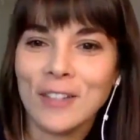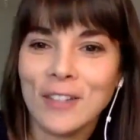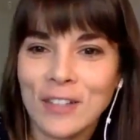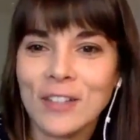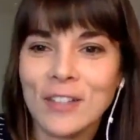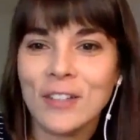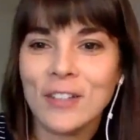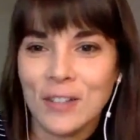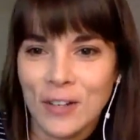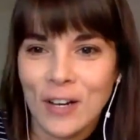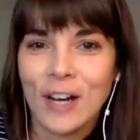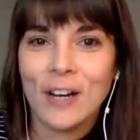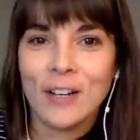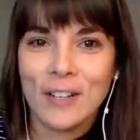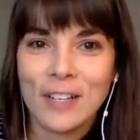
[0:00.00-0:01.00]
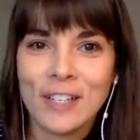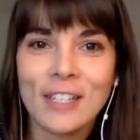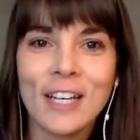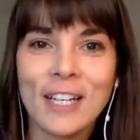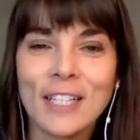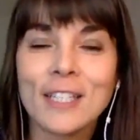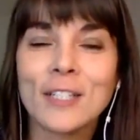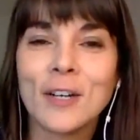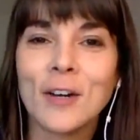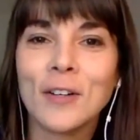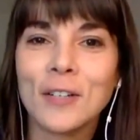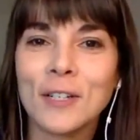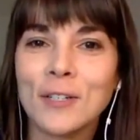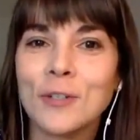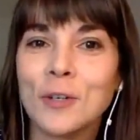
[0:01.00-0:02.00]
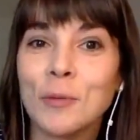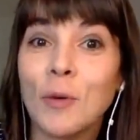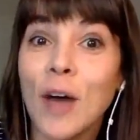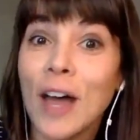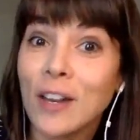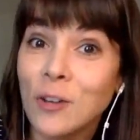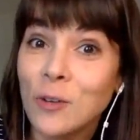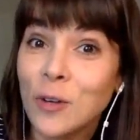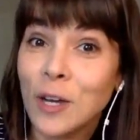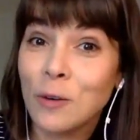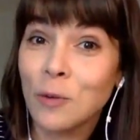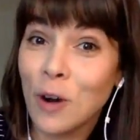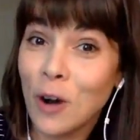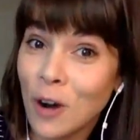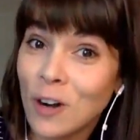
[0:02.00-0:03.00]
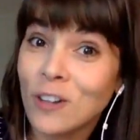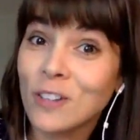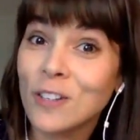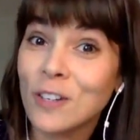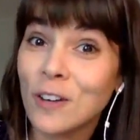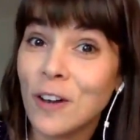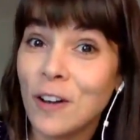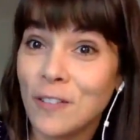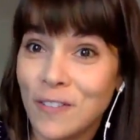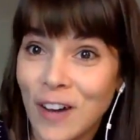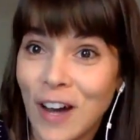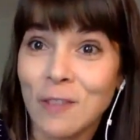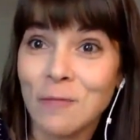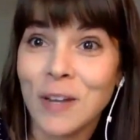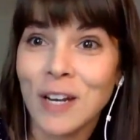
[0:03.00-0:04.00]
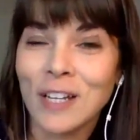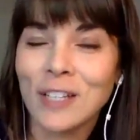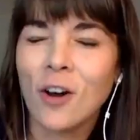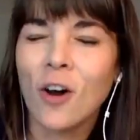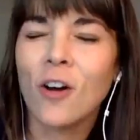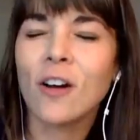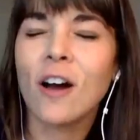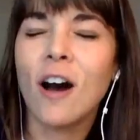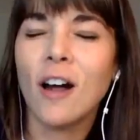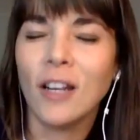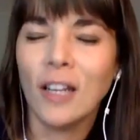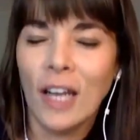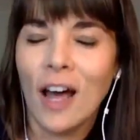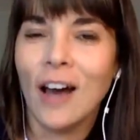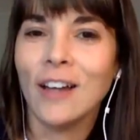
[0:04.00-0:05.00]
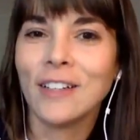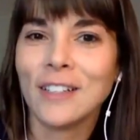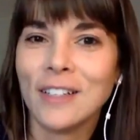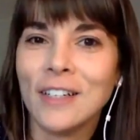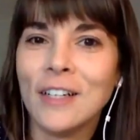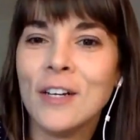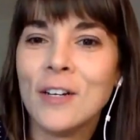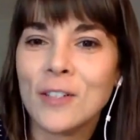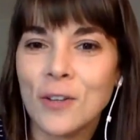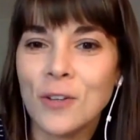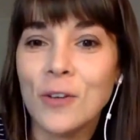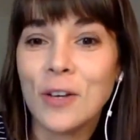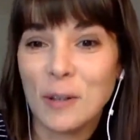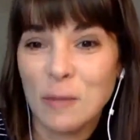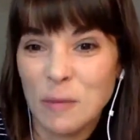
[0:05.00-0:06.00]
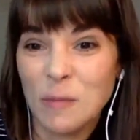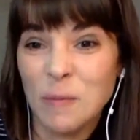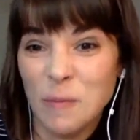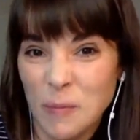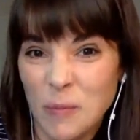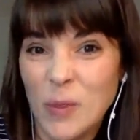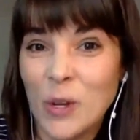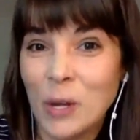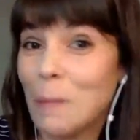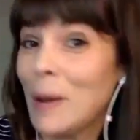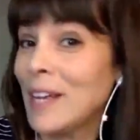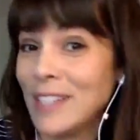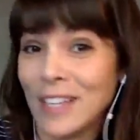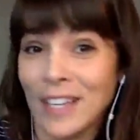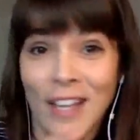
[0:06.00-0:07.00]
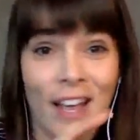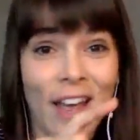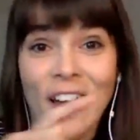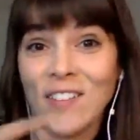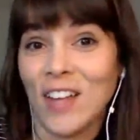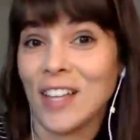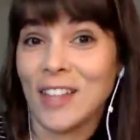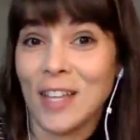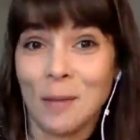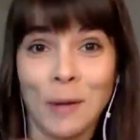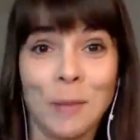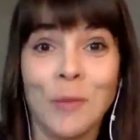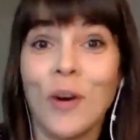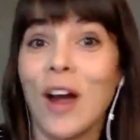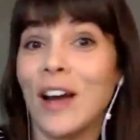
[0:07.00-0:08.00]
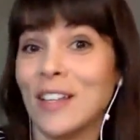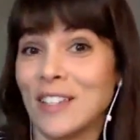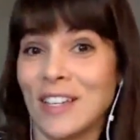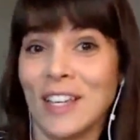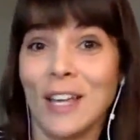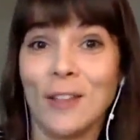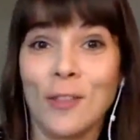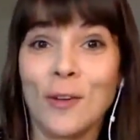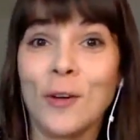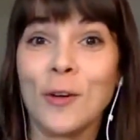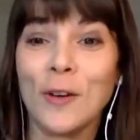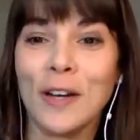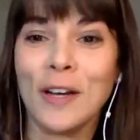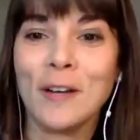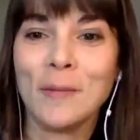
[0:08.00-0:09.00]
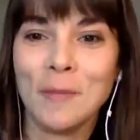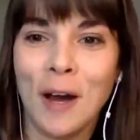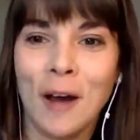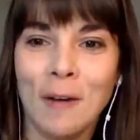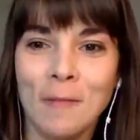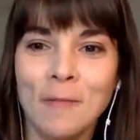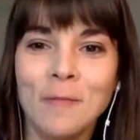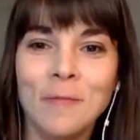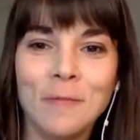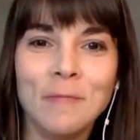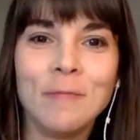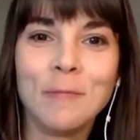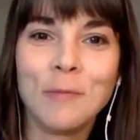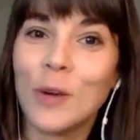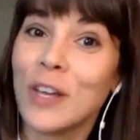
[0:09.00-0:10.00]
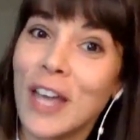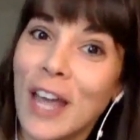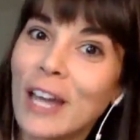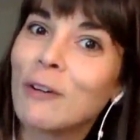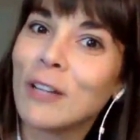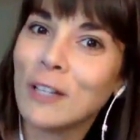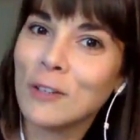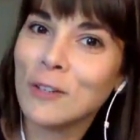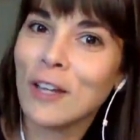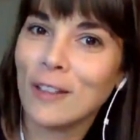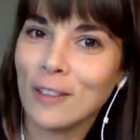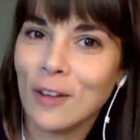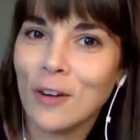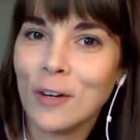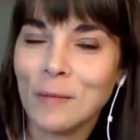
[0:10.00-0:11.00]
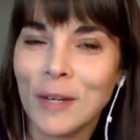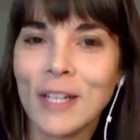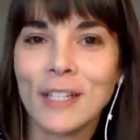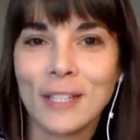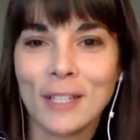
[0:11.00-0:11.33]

It's totally doable, and you can rehearse a 5-minute talk a lot. So you can basically like have that thing memorized and get through it. Where you can't really do that in 30 minutes.